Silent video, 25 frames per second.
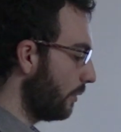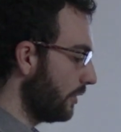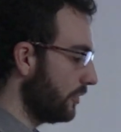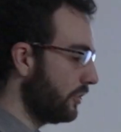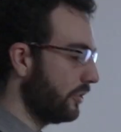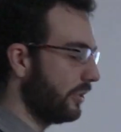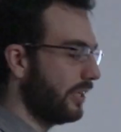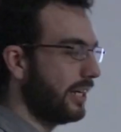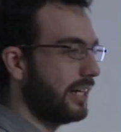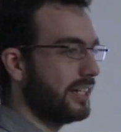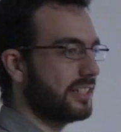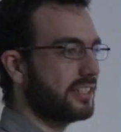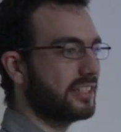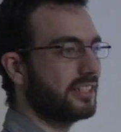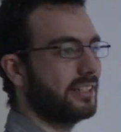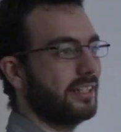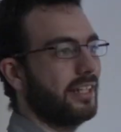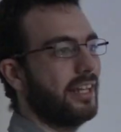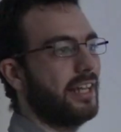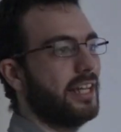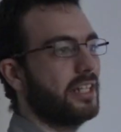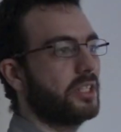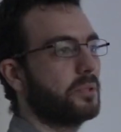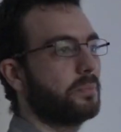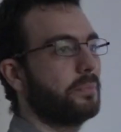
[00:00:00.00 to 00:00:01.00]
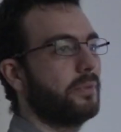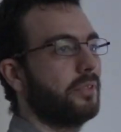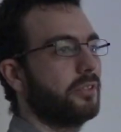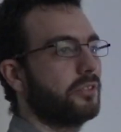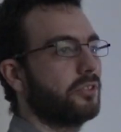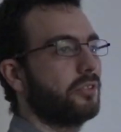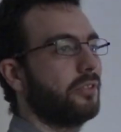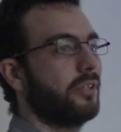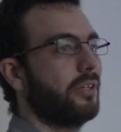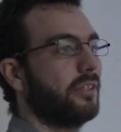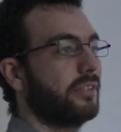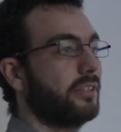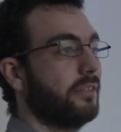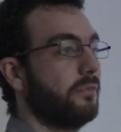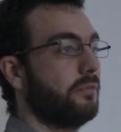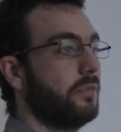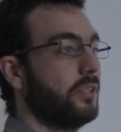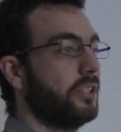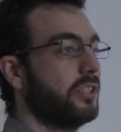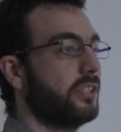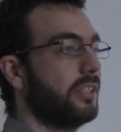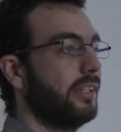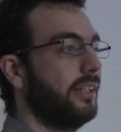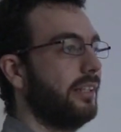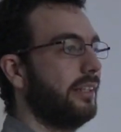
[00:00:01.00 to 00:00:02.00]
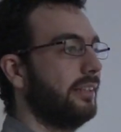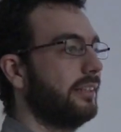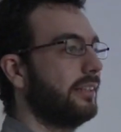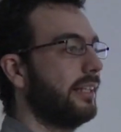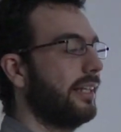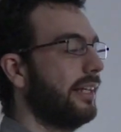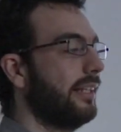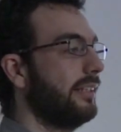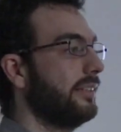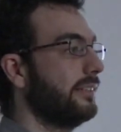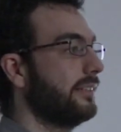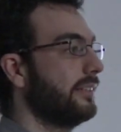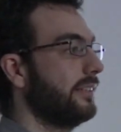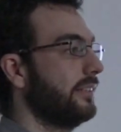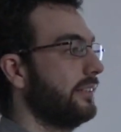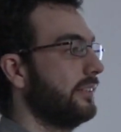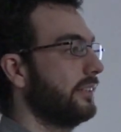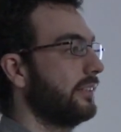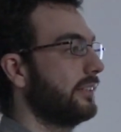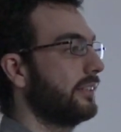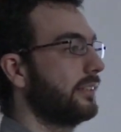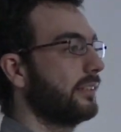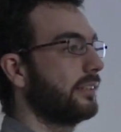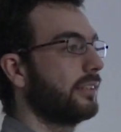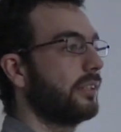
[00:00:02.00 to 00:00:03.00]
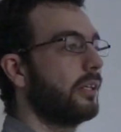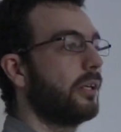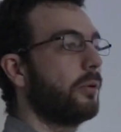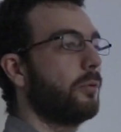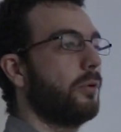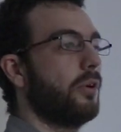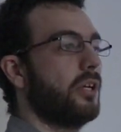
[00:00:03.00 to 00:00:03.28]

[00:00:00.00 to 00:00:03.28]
When you ask experts on artificial intelligence